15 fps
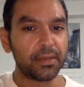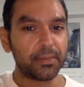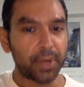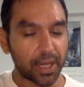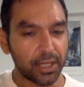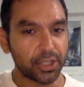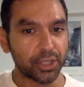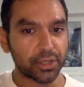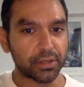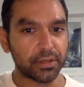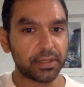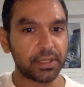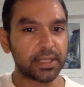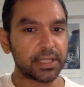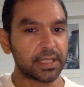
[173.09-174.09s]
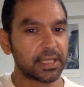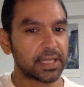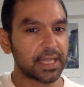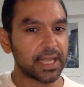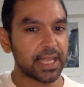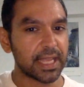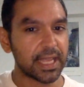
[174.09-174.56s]
punctures
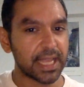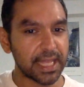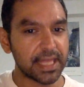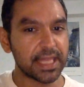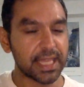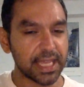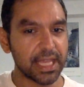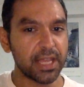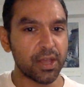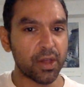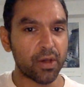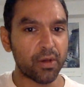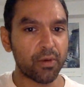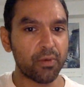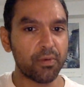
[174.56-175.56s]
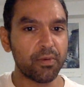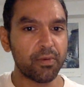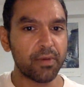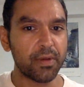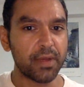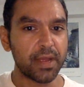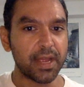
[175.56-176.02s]
in the ego,
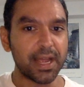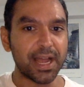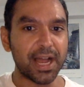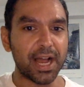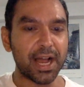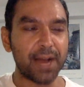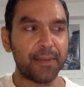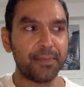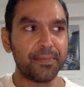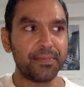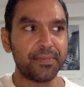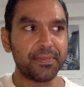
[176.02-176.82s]
um,